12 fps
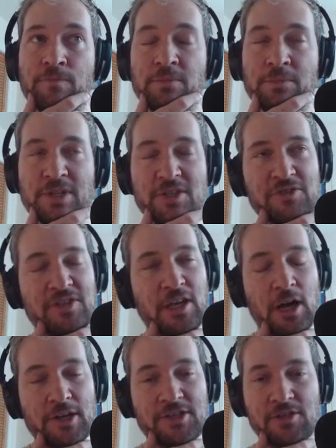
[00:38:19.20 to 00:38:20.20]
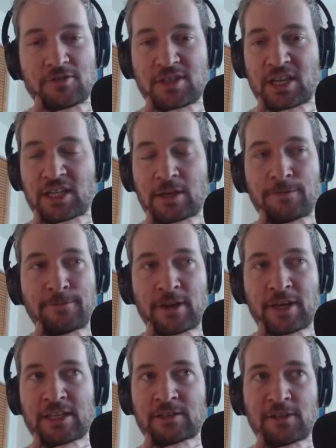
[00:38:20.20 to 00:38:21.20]
But it's also the Oscars, and they
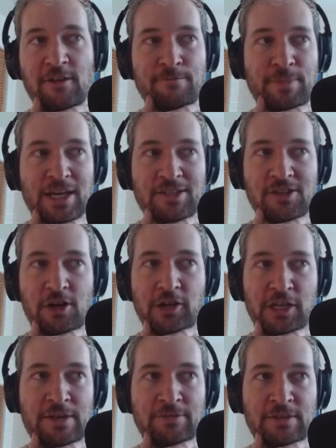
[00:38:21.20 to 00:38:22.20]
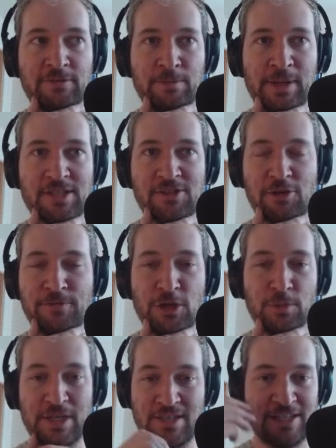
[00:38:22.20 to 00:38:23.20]
fucking love Pixar. Even if the Pixar
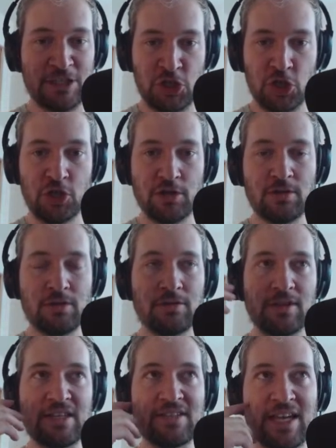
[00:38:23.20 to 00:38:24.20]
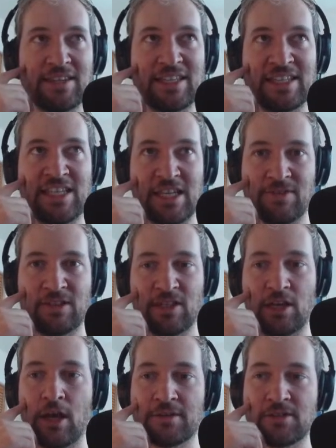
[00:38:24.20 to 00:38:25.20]
film isn't good, they tend to give it the
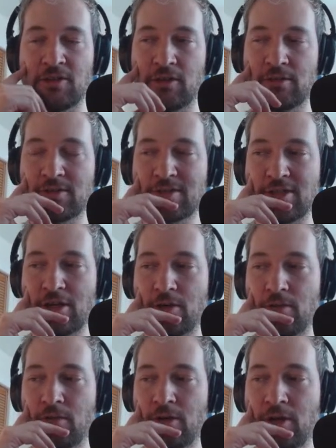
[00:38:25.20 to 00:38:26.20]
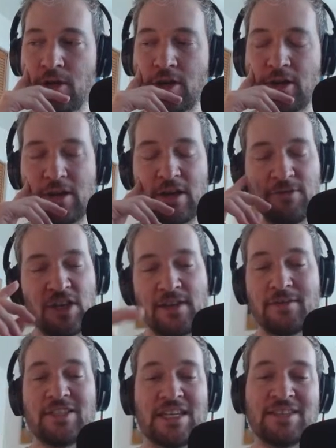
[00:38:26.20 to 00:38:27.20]
Oscar. So if they
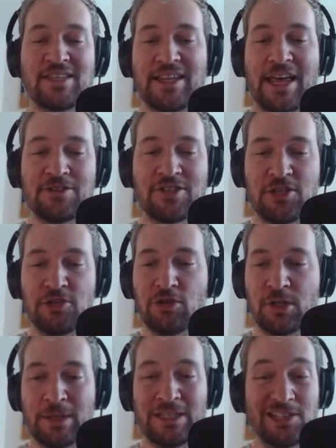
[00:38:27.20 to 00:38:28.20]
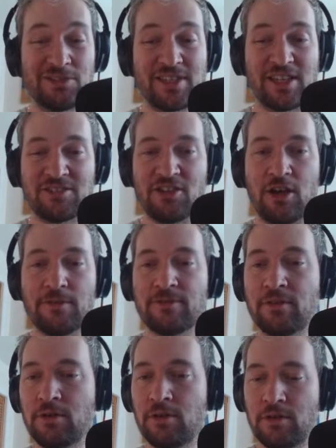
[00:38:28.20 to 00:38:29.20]
give it to Inside Out 2, I'm going to be a little ticked off.
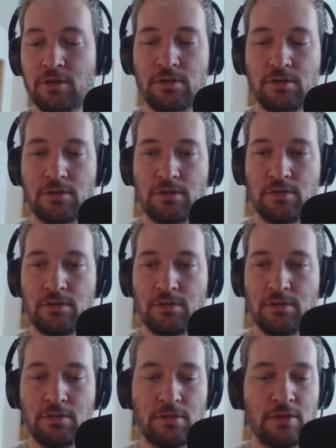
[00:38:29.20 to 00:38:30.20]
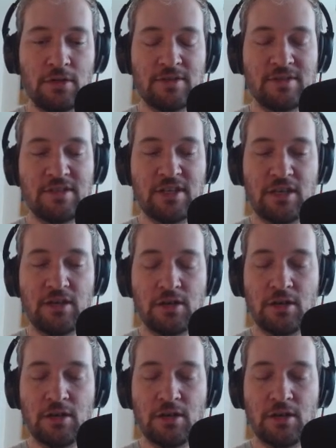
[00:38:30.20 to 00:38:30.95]
Let's see.